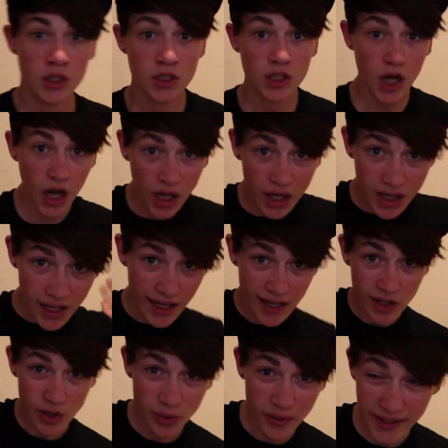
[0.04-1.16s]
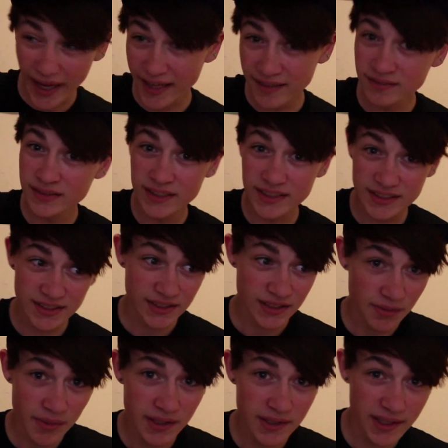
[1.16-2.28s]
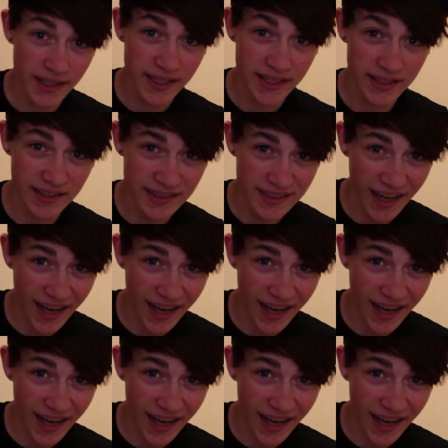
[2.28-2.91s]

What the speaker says: Ah, hello again, it's a Monday.